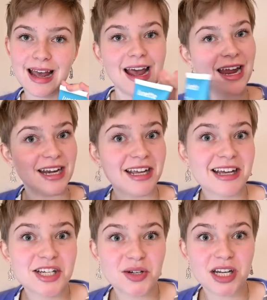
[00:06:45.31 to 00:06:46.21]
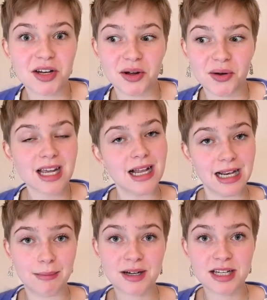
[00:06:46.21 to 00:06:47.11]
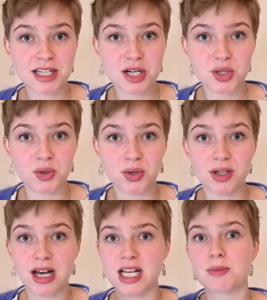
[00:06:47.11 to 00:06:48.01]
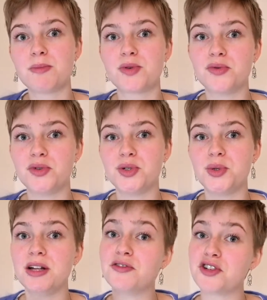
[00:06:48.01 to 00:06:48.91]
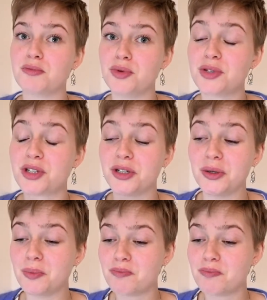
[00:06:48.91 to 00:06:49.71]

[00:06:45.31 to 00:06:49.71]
And in case you didn't know, lemon essential oil has been proven to lift your mood. So